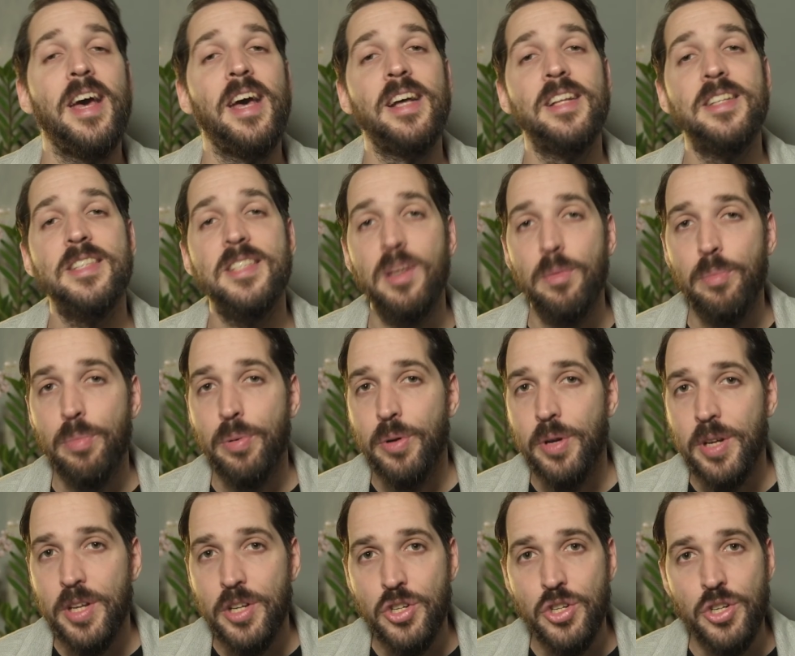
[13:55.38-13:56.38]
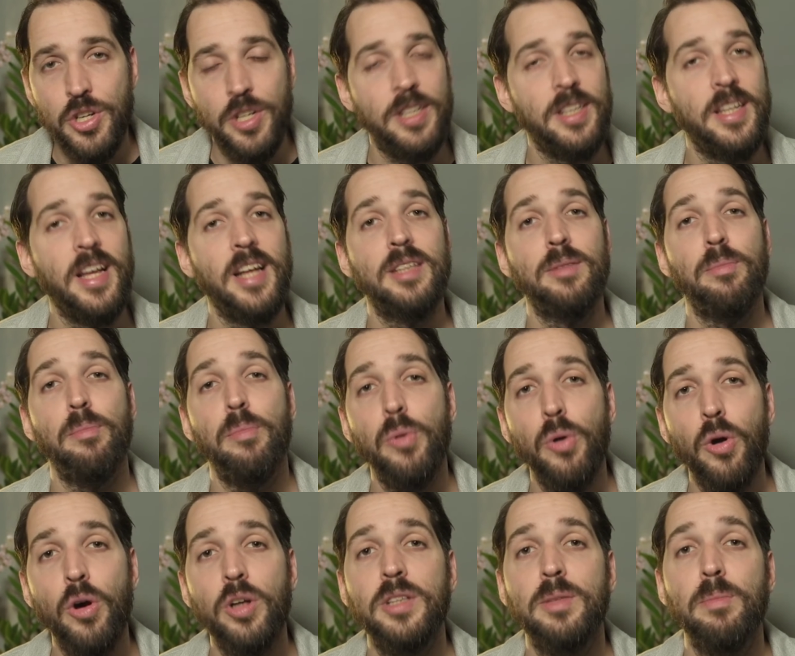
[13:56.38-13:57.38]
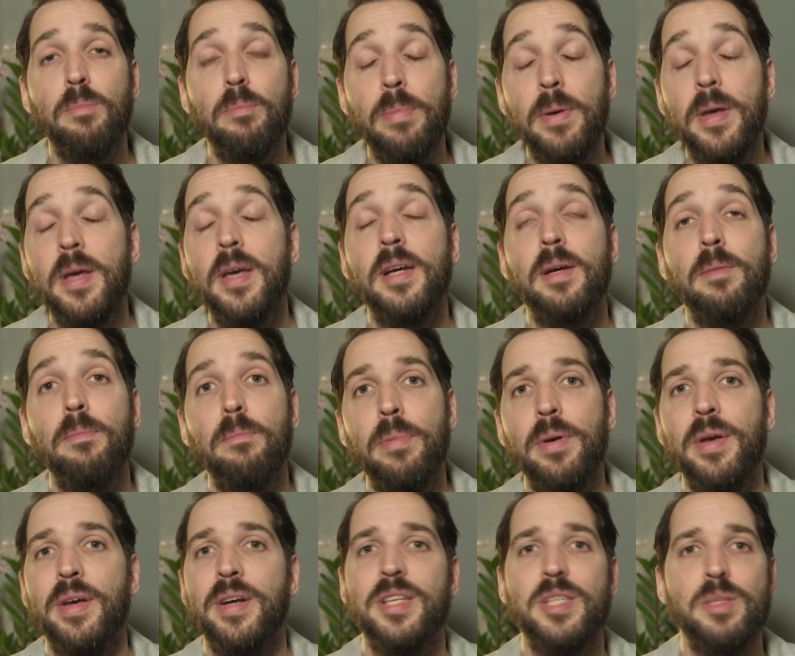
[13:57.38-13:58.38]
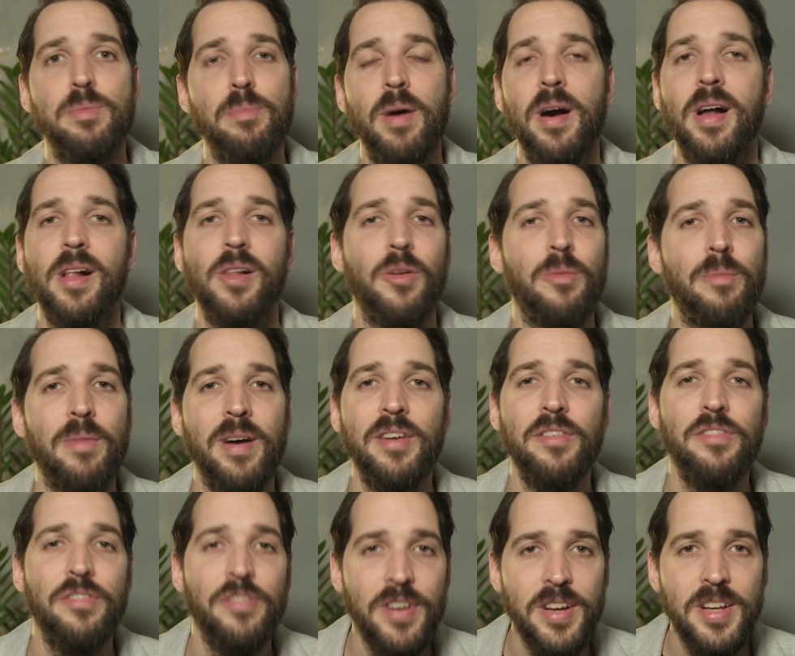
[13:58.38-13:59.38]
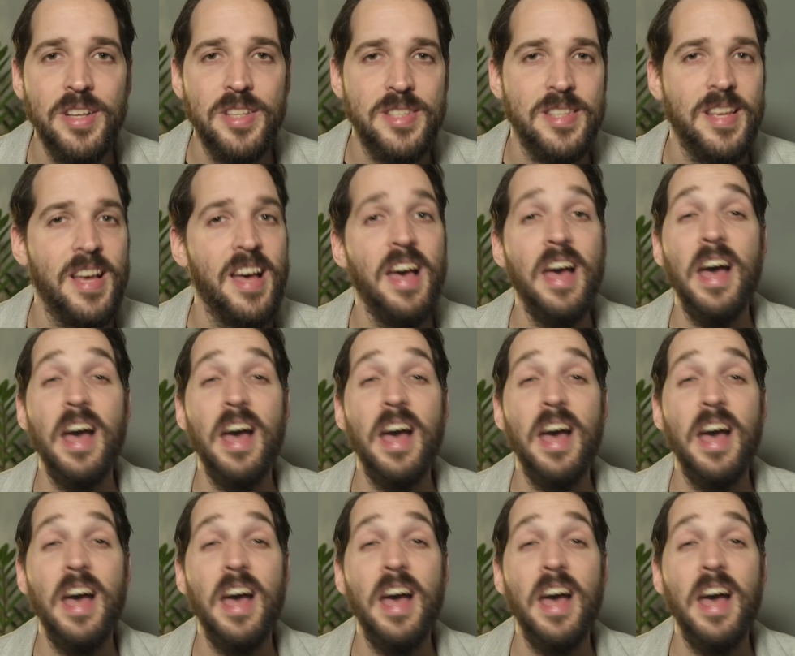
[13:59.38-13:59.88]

and separation that brought big smile on my face.